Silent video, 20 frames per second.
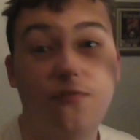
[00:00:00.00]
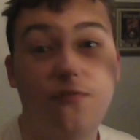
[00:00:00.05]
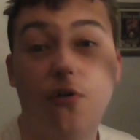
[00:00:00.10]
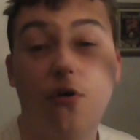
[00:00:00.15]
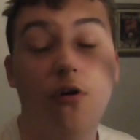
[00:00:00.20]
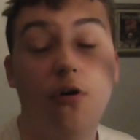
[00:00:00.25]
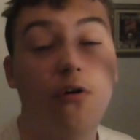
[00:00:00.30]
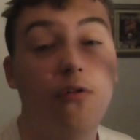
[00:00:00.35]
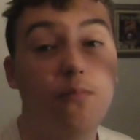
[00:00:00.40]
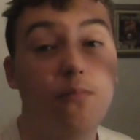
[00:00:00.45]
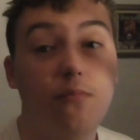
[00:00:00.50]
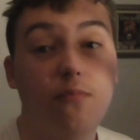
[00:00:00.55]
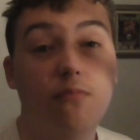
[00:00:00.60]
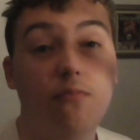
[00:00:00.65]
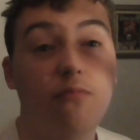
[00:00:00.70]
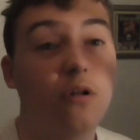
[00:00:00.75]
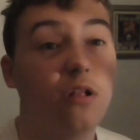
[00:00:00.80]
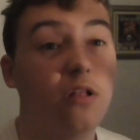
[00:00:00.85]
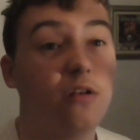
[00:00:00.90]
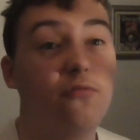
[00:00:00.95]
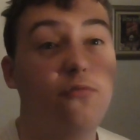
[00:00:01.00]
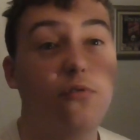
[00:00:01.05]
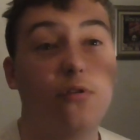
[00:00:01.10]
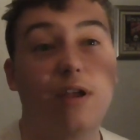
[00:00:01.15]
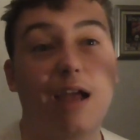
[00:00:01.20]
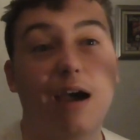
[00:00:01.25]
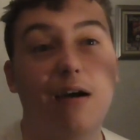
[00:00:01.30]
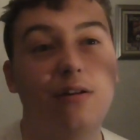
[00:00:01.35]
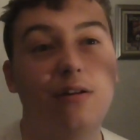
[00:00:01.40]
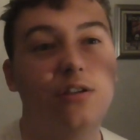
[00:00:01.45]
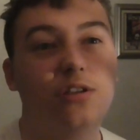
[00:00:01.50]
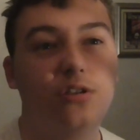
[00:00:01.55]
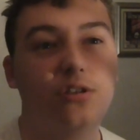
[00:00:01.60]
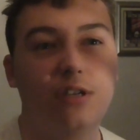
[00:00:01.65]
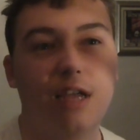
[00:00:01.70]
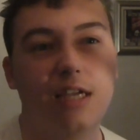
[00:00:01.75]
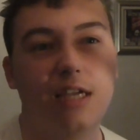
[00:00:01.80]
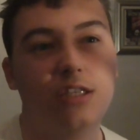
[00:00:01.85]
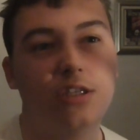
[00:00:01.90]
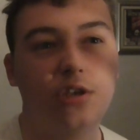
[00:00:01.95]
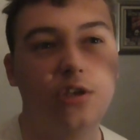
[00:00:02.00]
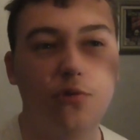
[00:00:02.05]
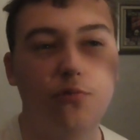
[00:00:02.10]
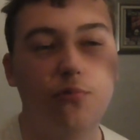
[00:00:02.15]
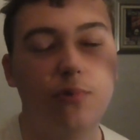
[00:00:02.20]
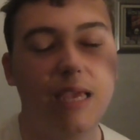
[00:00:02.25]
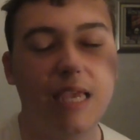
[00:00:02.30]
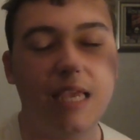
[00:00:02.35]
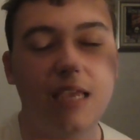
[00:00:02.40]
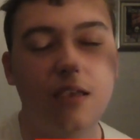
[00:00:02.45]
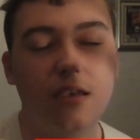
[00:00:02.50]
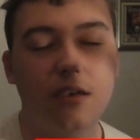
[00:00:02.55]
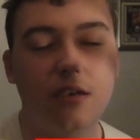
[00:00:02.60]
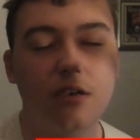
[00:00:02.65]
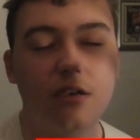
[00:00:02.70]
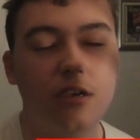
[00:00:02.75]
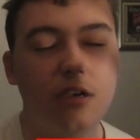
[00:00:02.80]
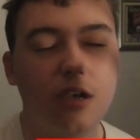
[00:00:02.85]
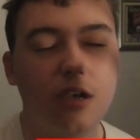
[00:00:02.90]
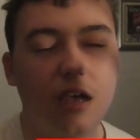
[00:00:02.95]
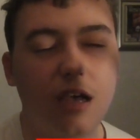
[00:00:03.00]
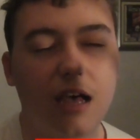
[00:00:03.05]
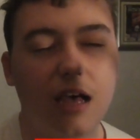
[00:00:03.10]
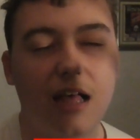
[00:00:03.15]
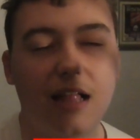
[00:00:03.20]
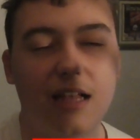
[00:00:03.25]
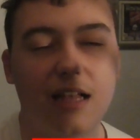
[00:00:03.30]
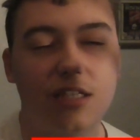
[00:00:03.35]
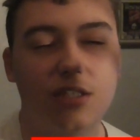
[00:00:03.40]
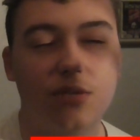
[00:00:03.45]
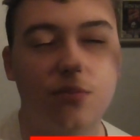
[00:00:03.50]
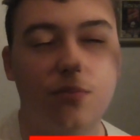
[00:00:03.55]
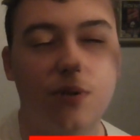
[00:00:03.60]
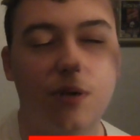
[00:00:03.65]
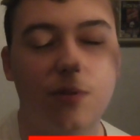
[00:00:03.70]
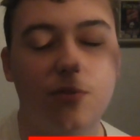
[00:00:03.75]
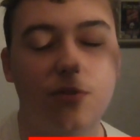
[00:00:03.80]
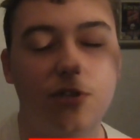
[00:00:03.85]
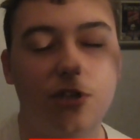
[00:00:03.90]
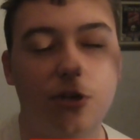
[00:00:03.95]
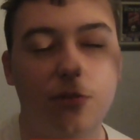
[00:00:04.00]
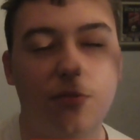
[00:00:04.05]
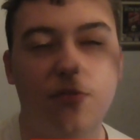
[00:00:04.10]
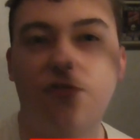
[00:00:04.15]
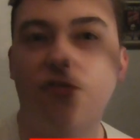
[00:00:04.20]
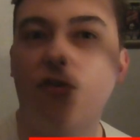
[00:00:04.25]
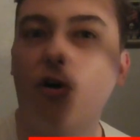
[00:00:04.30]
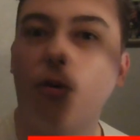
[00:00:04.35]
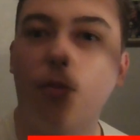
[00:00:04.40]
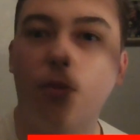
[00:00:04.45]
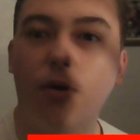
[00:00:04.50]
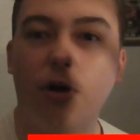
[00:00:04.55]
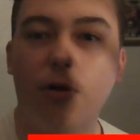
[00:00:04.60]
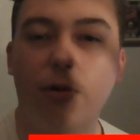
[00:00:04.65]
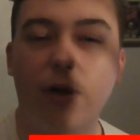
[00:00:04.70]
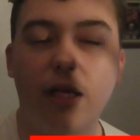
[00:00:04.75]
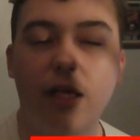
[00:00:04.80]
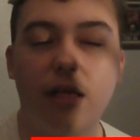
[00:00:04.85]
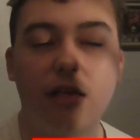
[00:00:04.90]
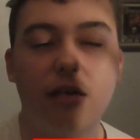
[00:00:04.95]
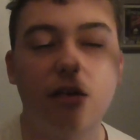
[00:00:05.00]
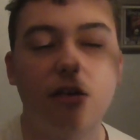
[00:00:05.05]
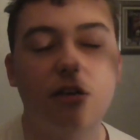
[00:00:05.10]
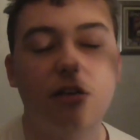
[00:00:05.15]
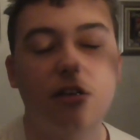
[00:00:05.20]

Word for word: Four, well, if we're counting Sunday as a new week, uh, like some people do, it'd be four per week.